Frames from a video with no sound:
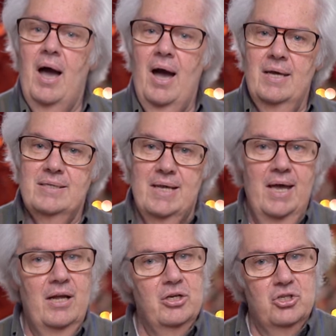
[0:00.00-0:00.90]
I stay
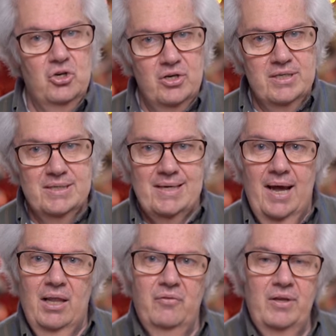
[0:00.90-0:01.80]
on a certain
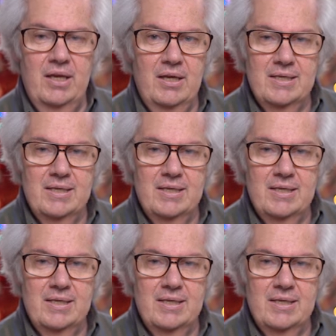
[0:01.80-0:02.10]
style of eating.